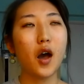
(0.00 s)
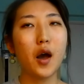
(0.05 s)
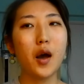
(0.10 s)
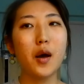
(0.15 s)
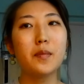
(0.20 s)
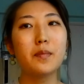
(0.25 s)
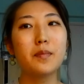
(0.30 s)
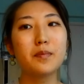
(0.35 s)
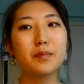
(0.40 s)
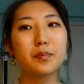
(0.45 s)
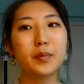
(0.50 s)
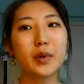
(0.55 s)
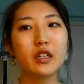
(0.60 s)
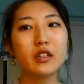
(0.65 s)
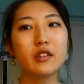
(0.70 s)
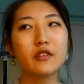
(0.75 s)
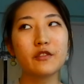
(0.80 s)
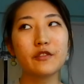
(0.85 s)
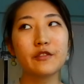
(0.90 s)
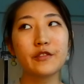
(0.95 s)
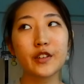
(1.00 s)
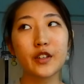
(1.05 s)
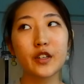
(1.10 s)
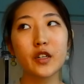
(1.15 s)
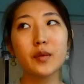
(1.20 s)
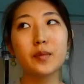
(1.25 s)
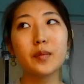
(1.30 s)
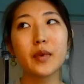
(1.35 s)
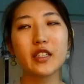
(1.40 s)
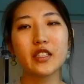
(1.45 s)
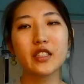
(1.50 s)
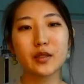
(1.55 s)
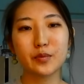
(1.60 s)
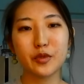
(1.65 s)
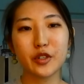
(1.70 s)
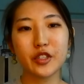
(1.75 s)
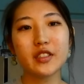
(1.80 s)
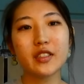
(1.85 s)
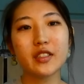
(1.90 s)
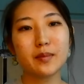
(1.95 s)
um but for my
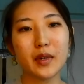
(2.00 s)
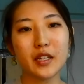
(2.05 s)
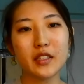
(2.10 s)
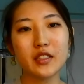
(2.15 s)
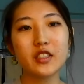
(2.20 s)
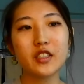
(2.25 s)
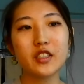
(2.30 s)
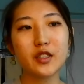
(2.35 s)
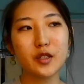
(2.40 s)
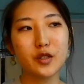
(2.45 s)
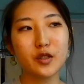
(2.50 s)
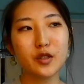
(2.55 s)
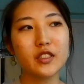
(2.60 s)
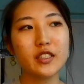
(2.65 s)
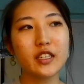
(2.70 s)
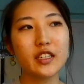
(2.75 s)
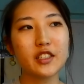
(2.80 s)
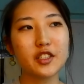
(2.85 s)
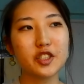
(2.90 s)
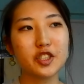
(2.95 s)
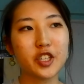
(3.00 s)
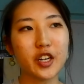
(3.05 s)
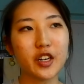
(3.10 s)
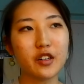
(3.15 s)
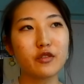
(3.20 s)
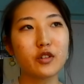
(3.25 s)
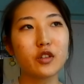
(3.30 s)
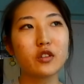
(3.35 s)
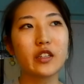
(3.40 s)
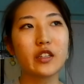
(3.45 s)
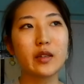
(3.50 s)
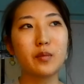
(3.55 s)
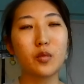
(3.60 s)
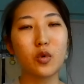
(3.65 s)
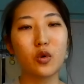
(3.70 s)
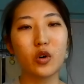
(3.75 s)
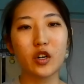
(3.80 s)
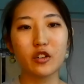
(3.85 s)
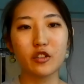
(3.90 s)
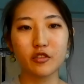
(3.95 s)
spring semester it was like generally
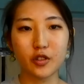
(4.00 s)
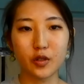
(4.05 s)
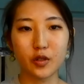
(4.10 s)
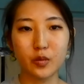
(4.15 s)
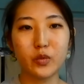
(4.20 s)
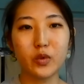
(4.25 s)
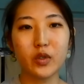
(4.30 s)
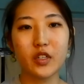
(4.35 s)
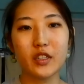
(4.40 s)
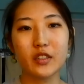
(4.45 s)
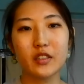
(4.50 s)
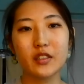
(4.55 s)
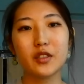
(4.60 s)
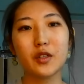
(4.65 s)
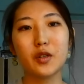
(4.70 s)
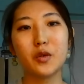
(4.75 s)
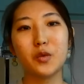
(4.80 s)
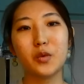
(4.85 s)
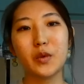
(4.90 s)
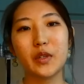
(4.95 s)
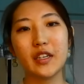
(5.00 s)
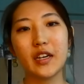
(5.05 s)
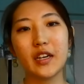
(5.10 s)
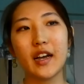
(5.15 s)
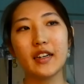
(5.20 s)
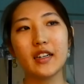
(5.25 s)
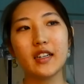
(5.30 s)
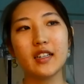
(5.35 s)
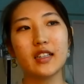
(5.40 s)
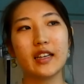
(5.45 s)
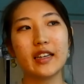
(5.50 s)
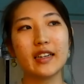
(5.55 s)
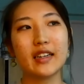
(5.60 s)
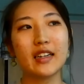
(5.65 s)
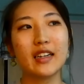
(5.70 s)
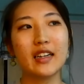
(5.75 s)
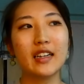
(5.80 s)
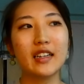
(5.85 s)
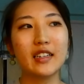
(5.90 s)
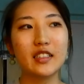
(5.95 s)
more group work so we kind of like
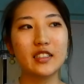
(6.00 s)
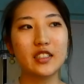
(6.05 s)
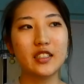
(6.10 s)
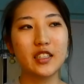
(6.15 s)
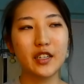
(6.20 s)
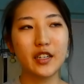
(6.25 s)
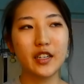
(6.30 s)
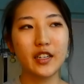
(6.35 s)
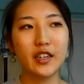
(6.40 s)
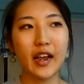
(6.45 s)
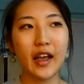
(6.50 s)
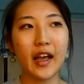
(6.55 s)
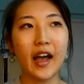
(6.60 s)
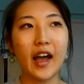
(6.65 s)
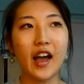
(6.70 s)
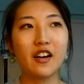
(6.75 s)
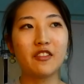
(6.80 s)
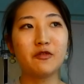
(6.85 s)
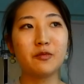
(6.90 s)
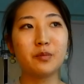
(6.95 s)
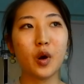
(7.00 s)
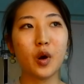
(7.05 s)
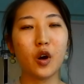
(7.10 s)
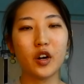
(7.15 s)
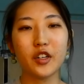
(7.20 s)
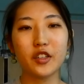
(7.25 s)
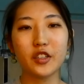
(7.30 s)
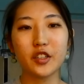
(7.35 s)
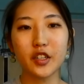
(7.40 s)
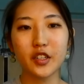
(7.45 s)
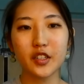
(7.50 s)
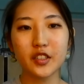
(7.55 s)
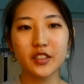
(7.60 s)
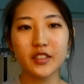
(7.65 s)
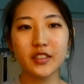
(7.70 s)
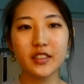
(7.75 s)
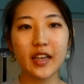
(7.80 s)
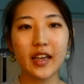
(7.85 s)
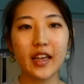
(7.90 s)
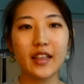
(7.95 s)
did have
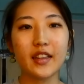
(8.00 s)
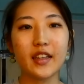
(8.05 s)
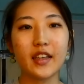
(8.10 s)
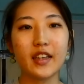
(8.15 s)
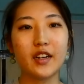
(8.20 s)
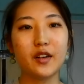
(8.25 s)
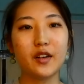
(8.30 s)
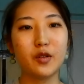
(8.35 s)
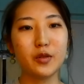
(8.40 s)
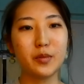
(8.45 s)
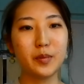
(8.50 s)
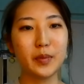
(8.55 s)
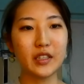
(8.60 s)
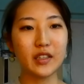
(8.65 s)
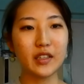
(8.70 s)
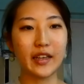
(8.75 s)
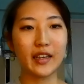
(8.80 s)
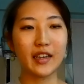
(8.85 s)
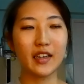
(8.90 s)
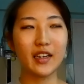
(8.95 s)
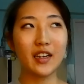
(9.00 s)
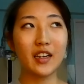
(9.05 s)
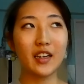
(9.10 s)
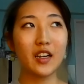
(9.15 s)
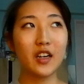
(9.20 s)
partners and then it would be like